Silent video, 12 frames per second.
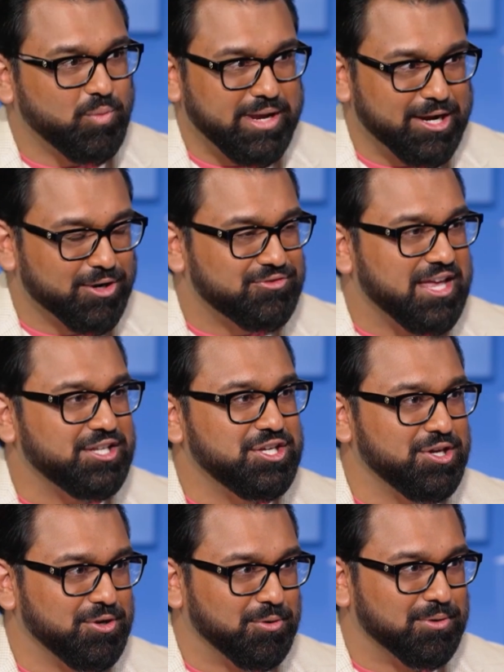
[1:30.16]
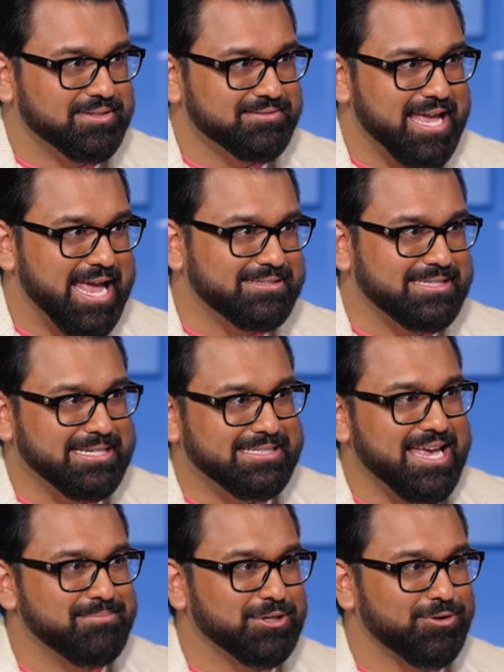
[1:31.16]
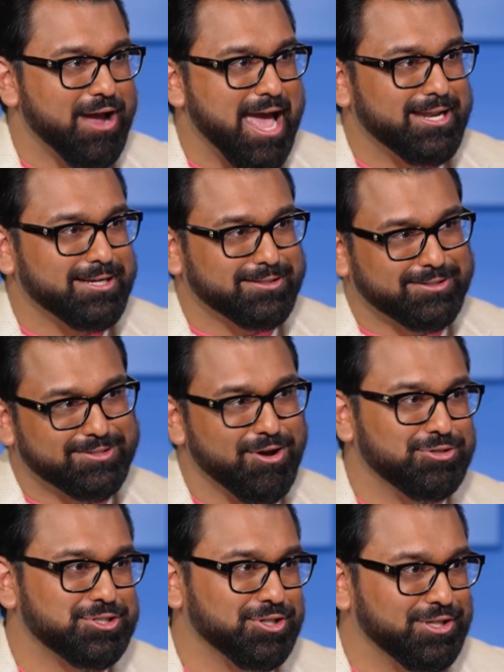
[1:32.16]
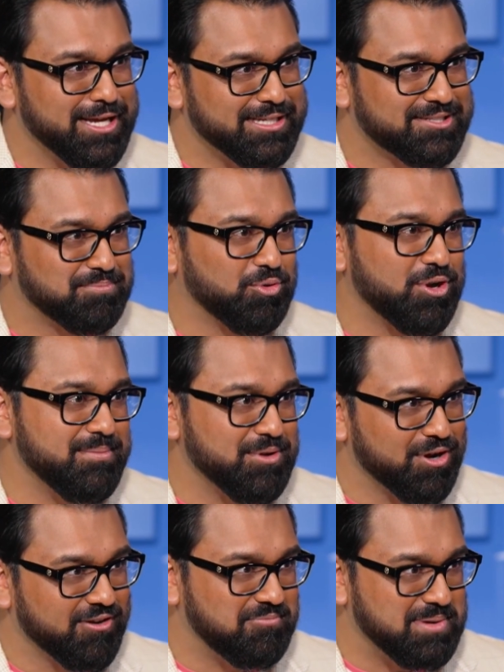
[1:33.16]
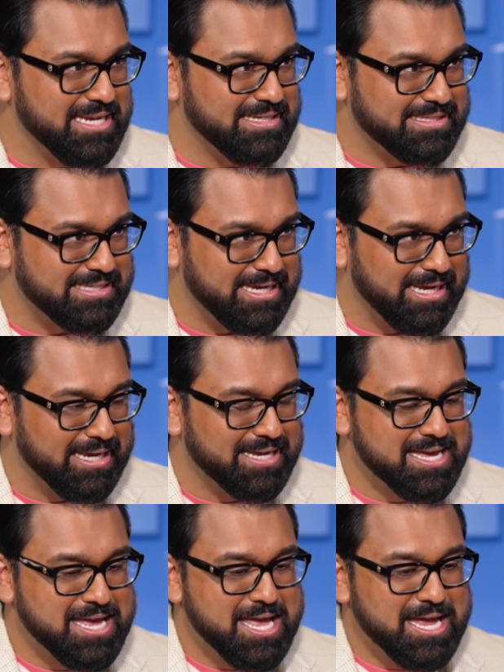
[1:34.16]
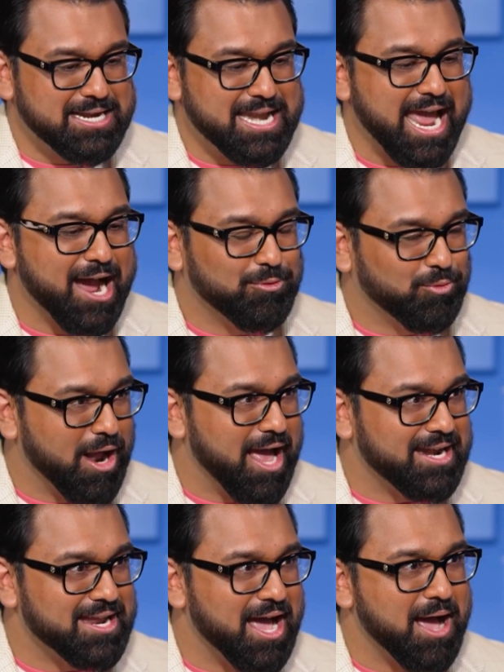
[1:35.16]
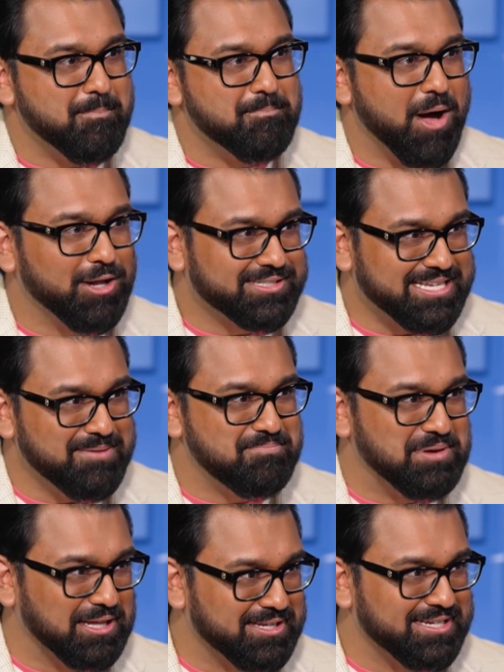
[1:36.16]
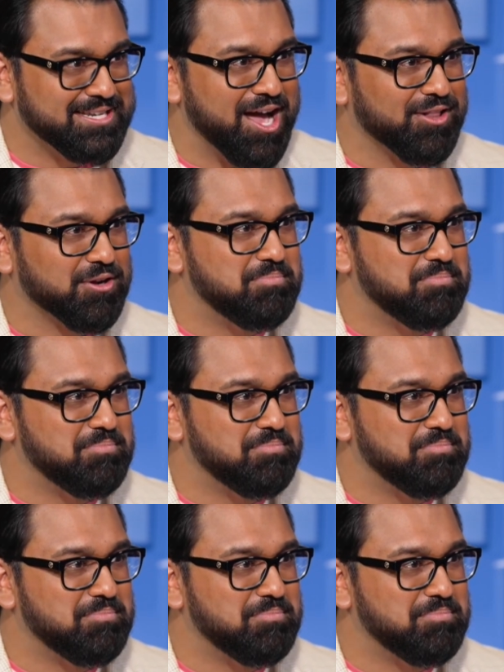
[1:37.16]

weird that you, as the Democratic Socialist Premier of BC, now run a multi-billion-dollar